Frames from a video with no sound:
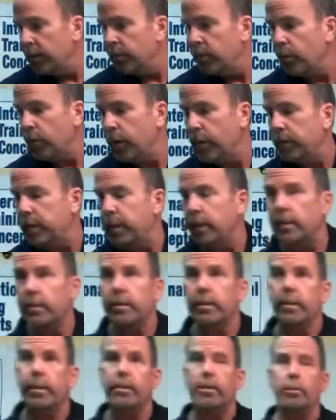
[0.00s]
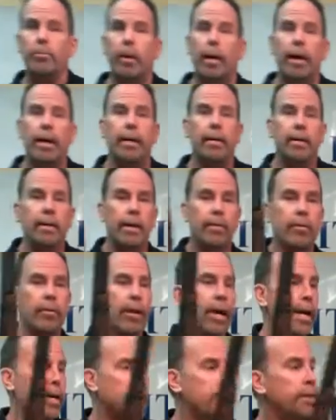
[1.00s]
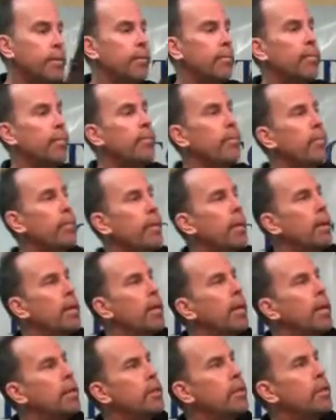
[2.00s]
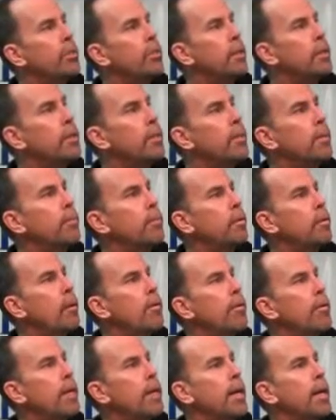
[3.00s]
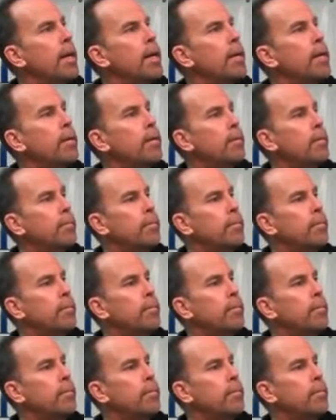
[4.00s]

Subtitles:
For instance, here's my lever action. It simply slips over the end.